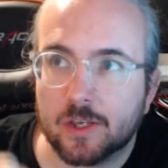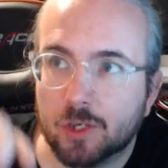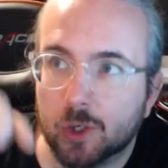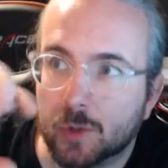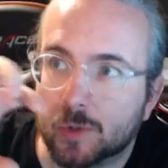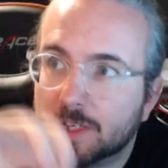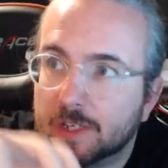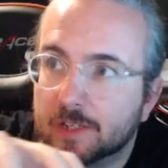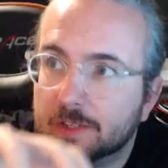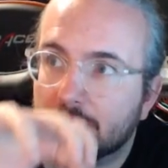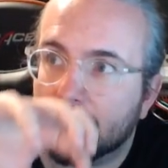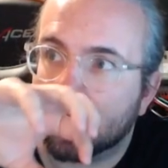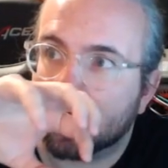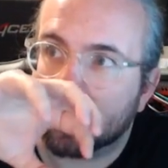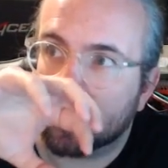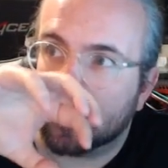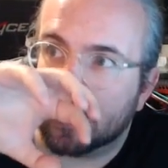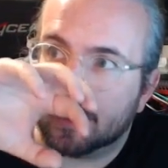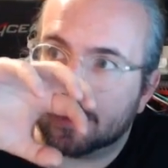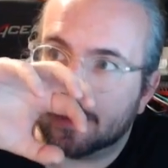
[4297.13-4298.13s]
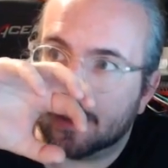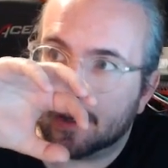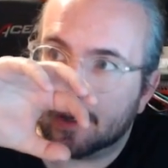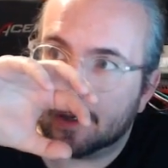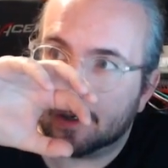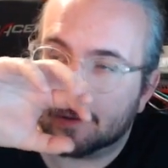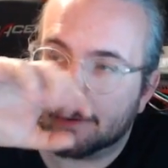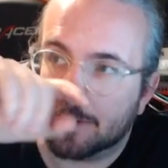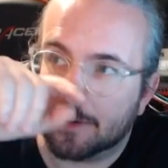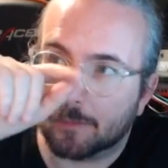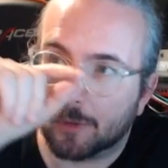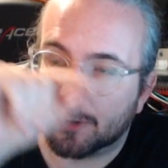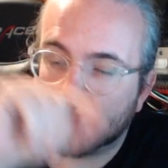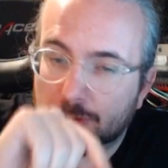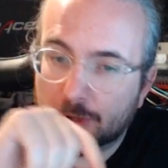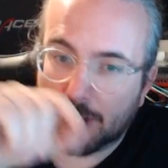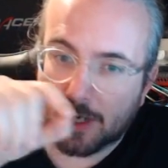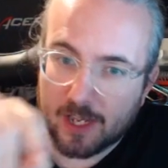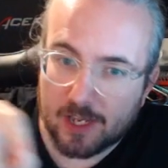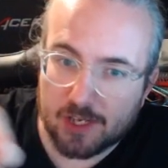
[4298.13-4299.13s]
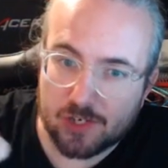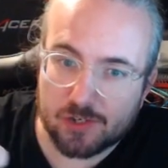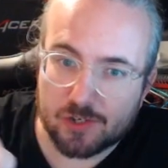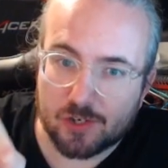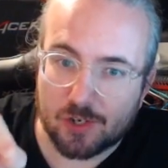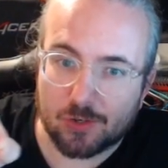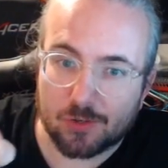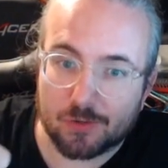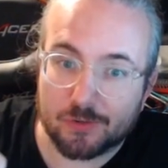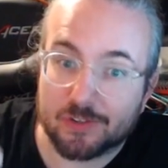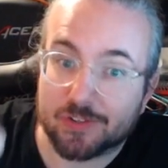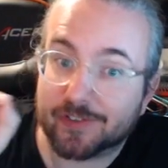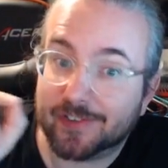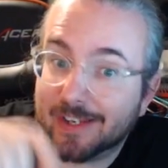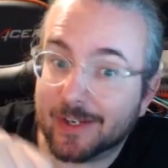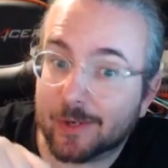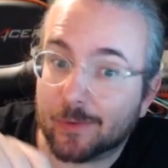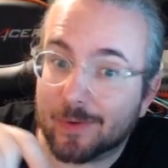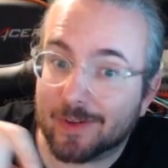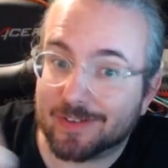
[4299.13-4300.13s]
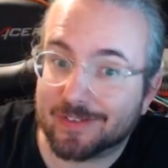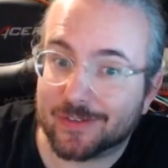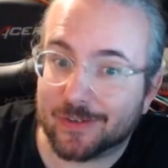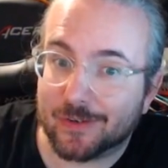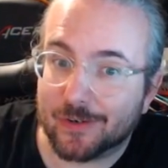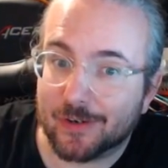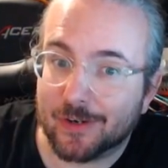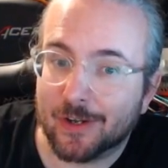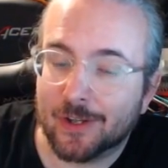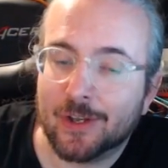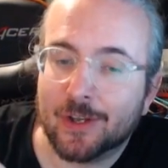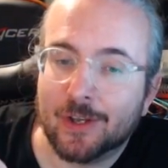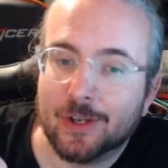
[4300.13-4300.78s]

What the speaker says: using the modulation on the sequencer